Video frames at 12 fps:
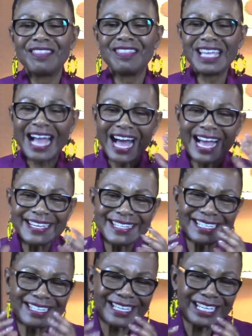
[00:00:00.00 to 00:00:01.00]
The
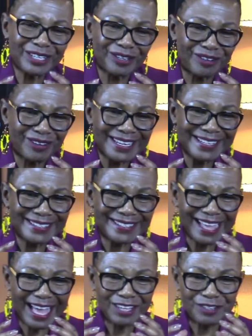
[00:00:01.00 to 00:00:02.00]
idea here is
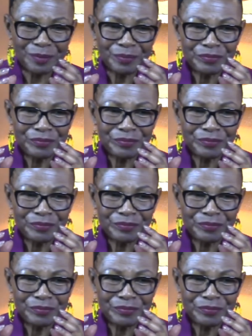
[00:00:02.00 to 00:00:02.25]
that